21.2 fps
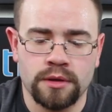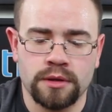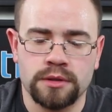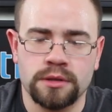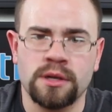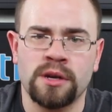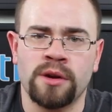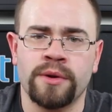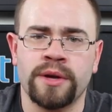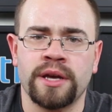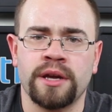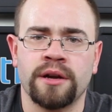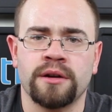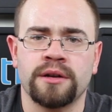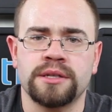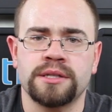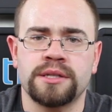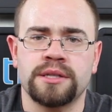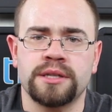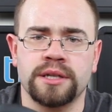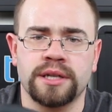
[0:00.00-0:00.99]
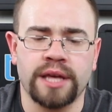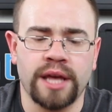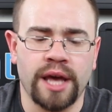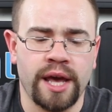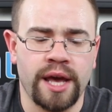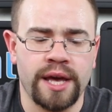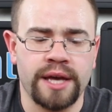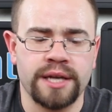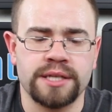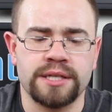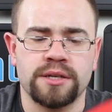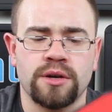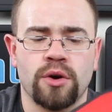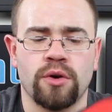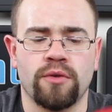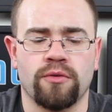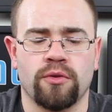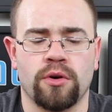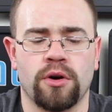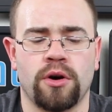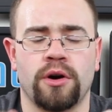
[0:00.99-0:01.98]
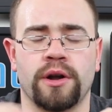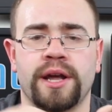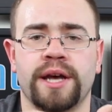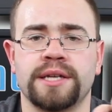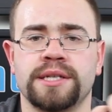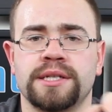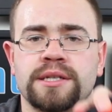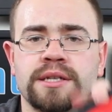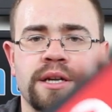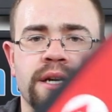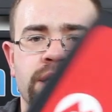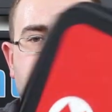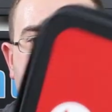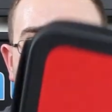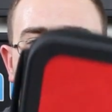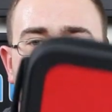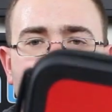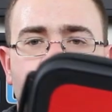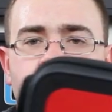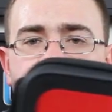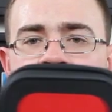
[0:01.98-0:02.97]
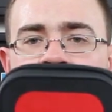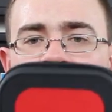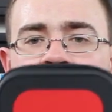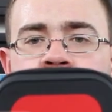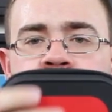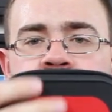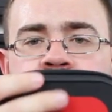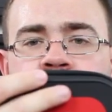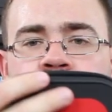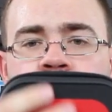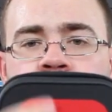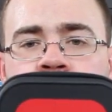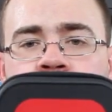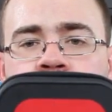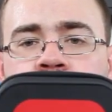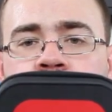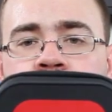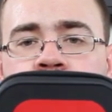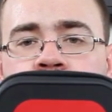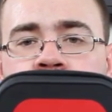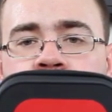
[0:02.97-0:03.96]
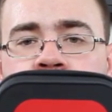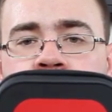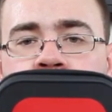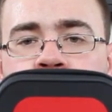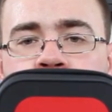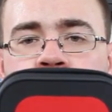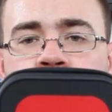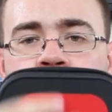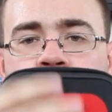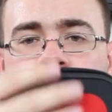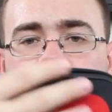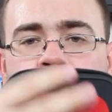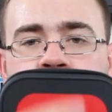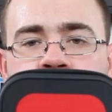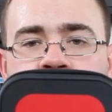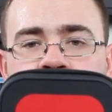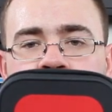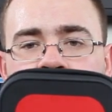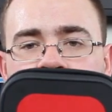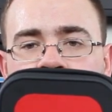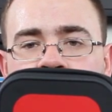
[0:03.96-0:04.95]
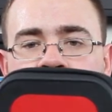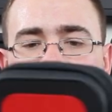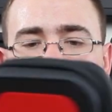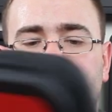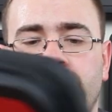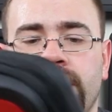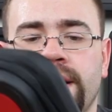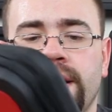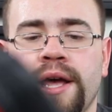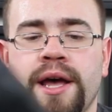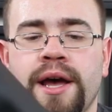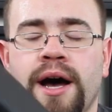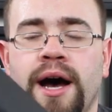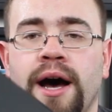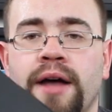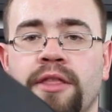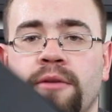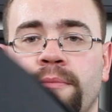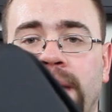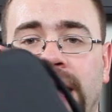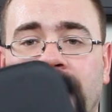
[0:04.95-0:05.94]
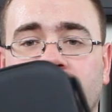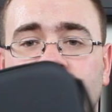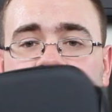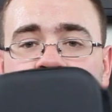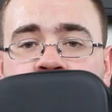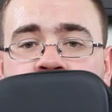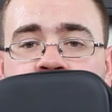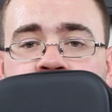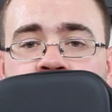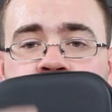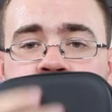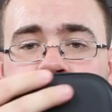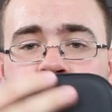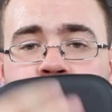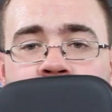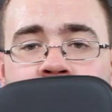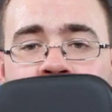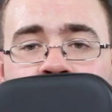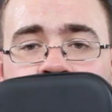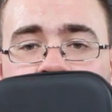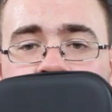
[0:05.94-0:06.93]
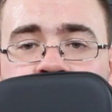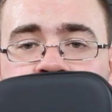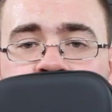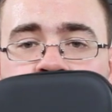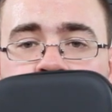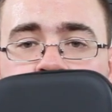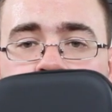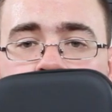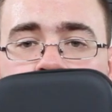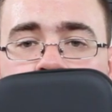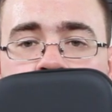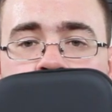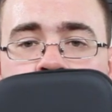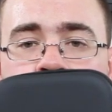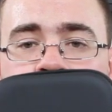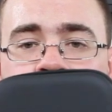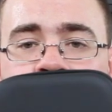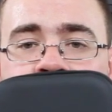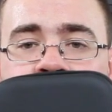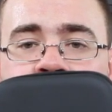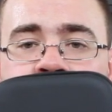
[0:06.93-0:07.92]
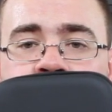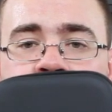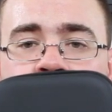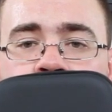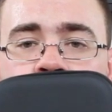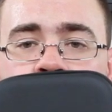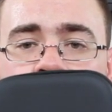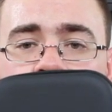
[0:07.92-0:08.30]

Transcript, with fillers: So here's the case overall. It has the nice Mario on the front. M logo has the red. The back just is black with Super Mario text